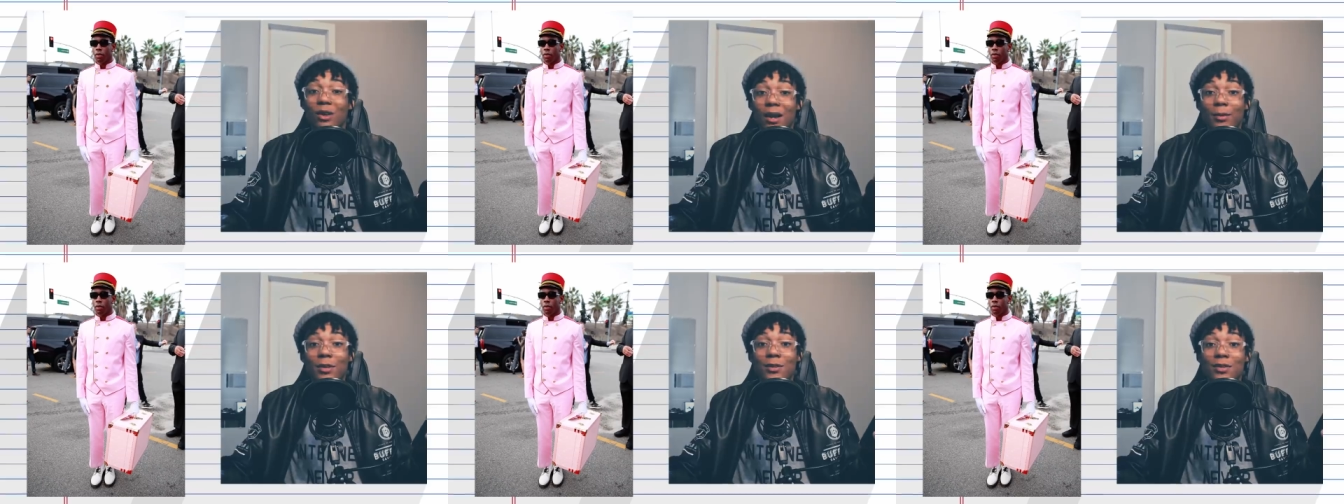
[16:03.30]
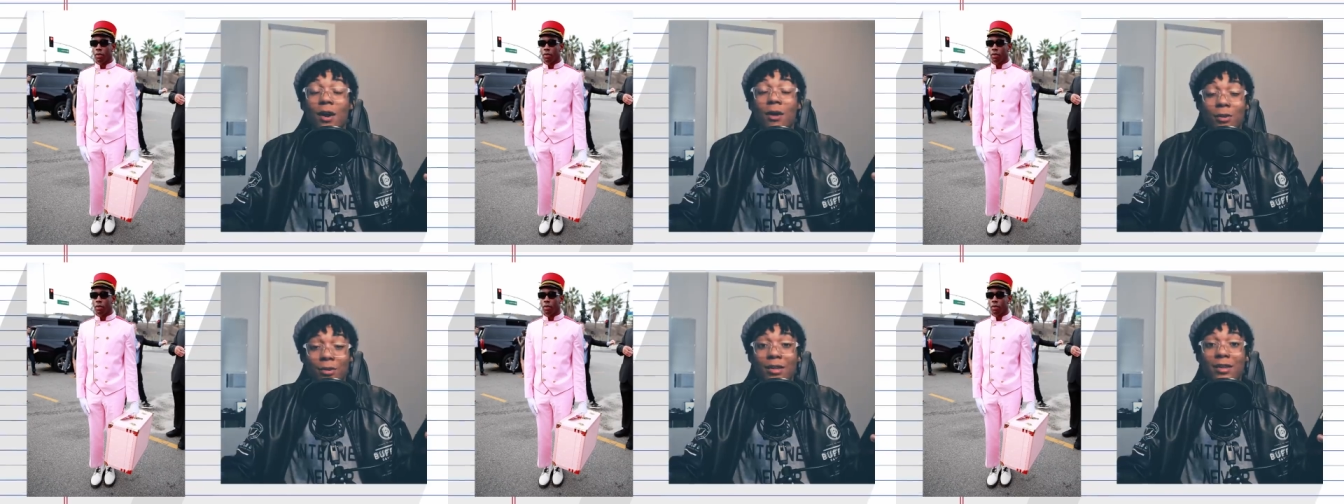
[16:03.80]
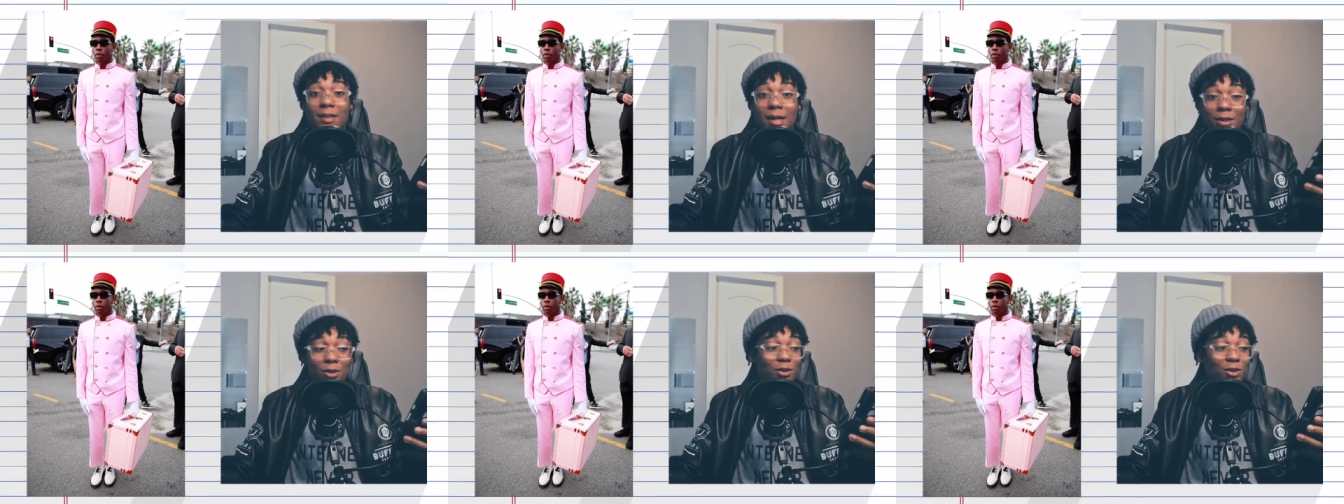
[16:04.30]
Grammys other than
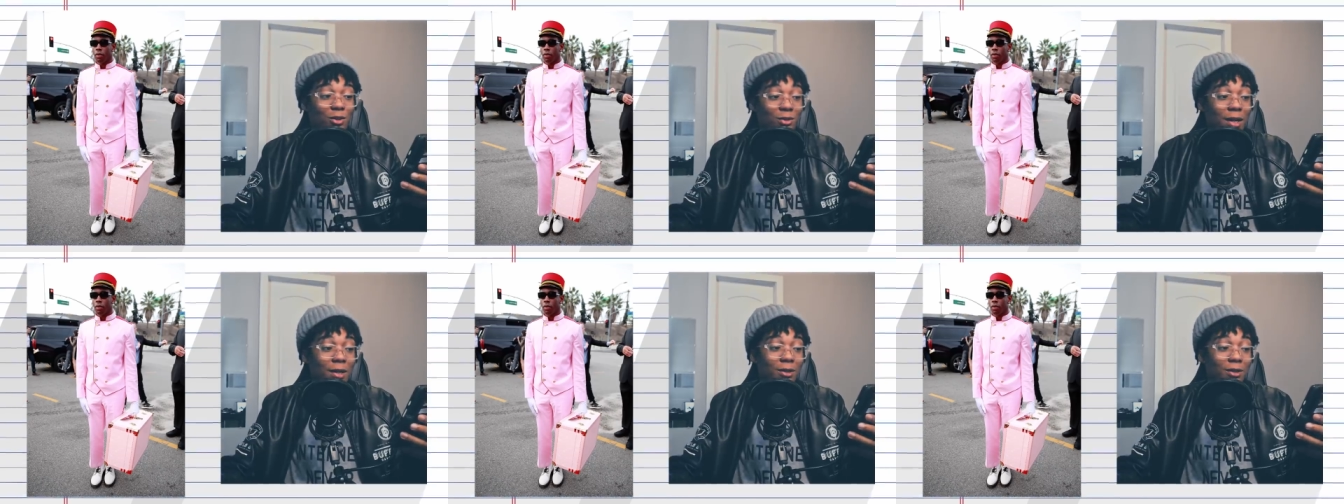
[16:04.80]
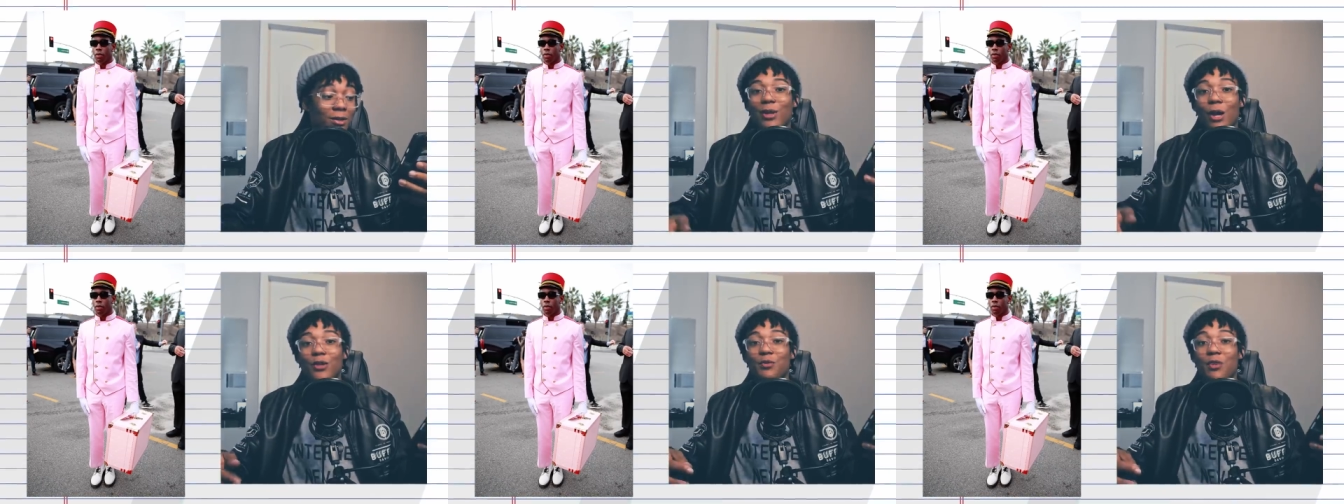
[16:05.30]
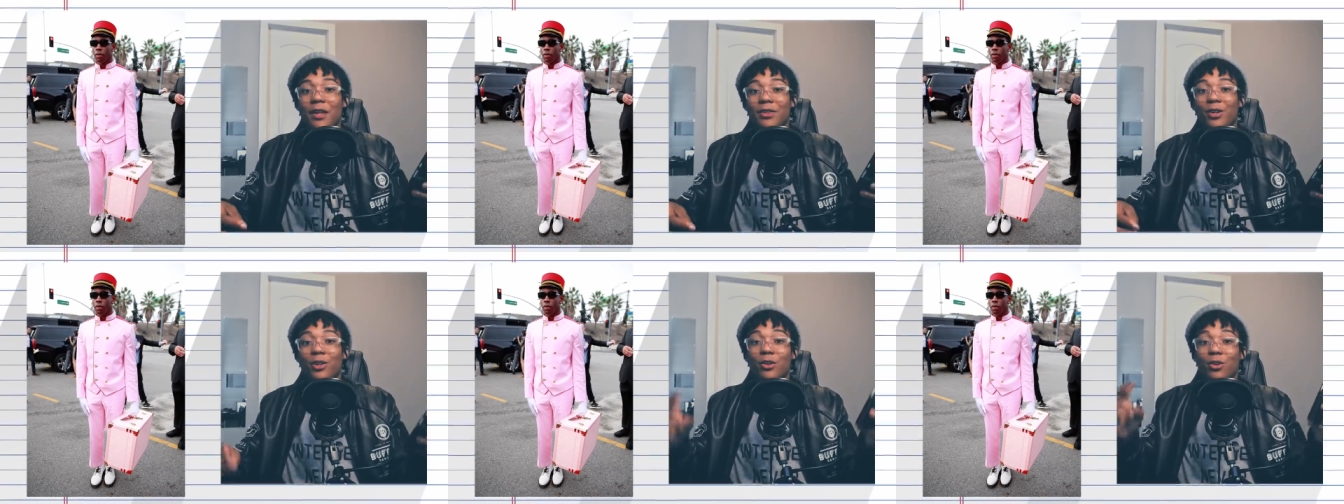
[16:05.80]
Tyler the Creator. Everyone else brought
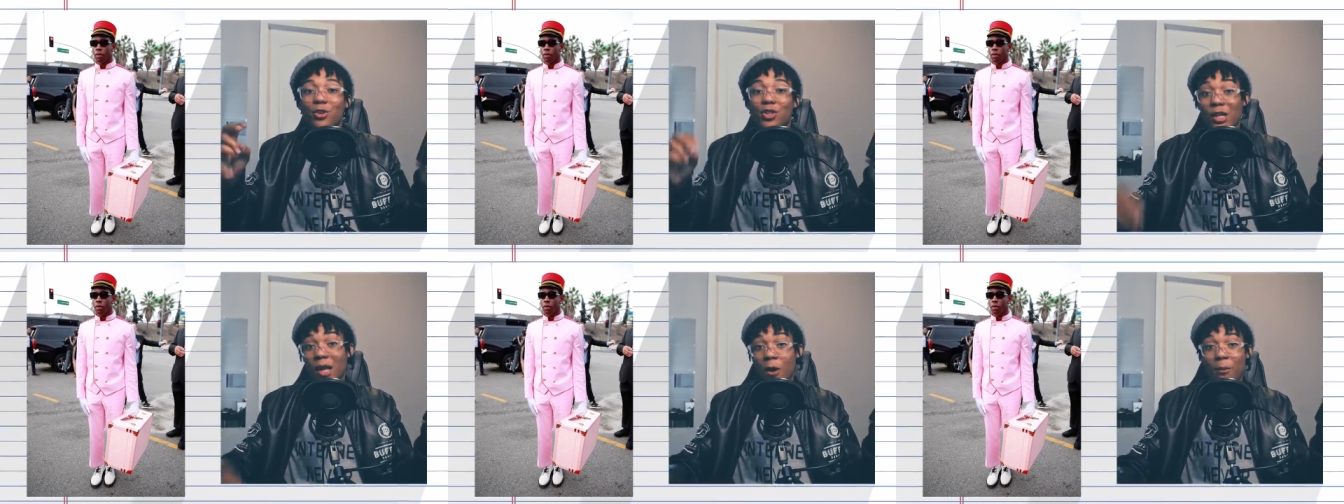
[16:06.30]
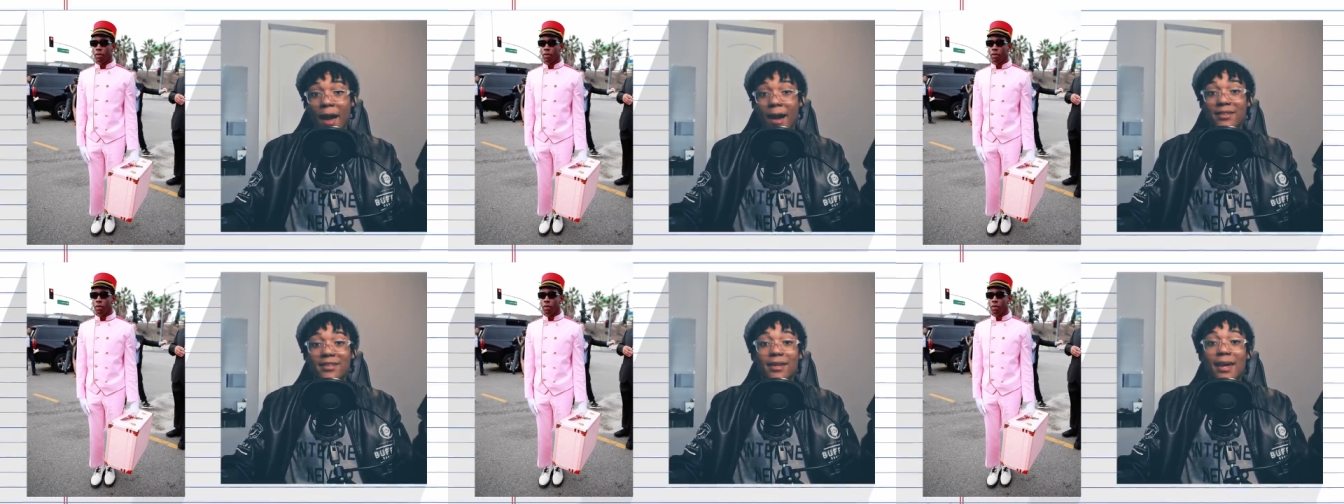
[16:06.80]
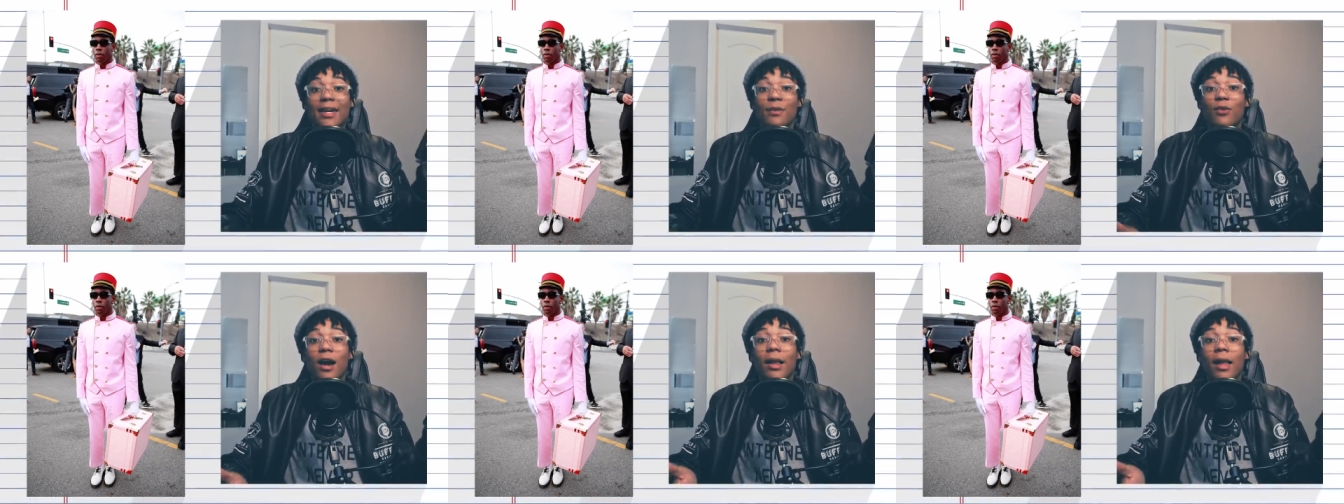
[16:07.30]
their little Chanel bags. He
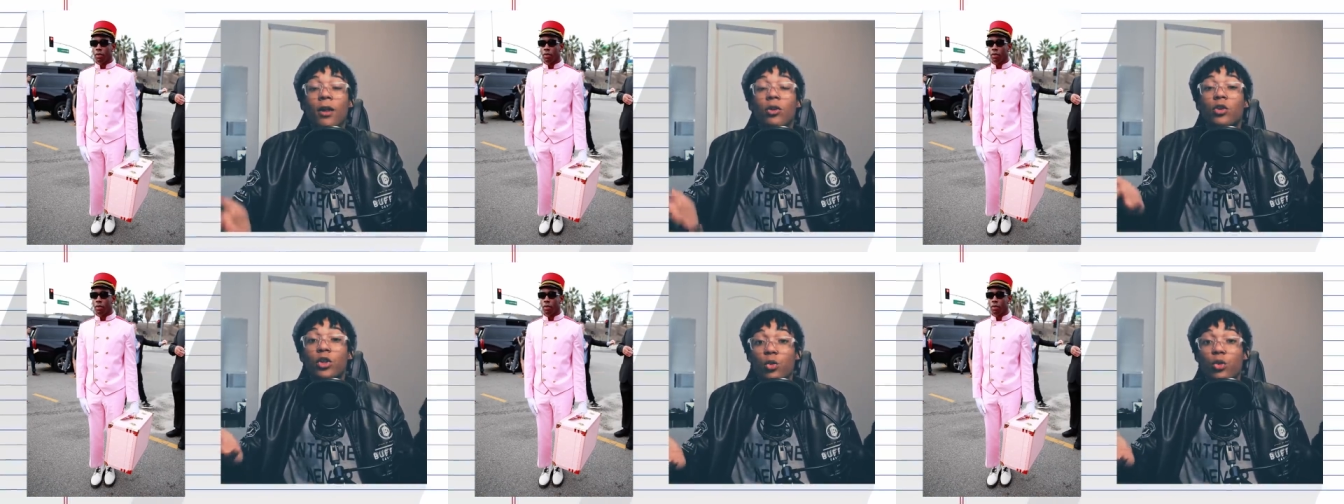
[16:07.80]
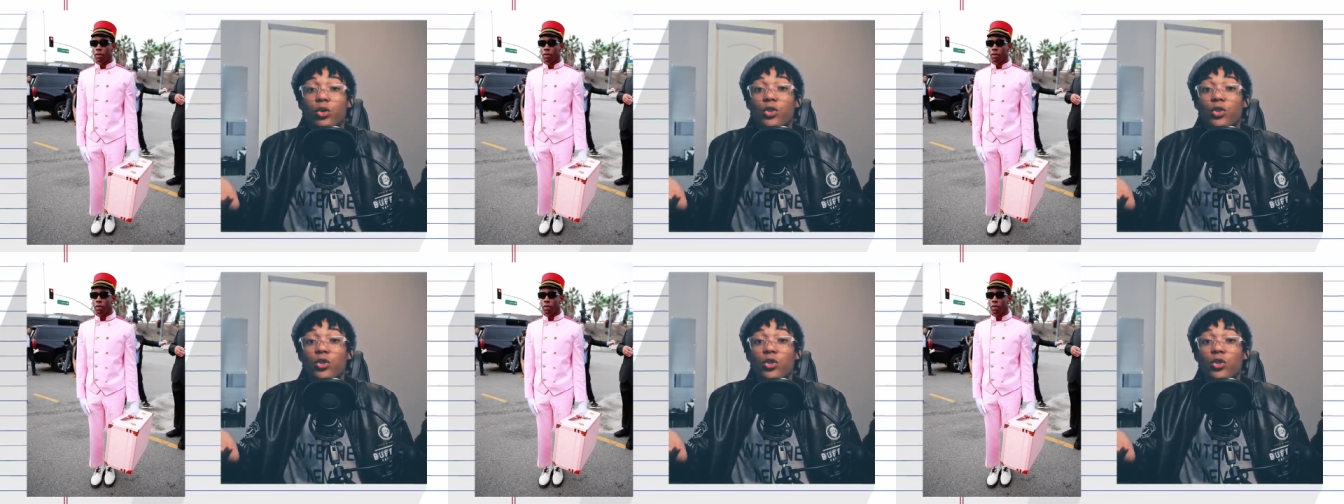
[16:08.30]
brought a literal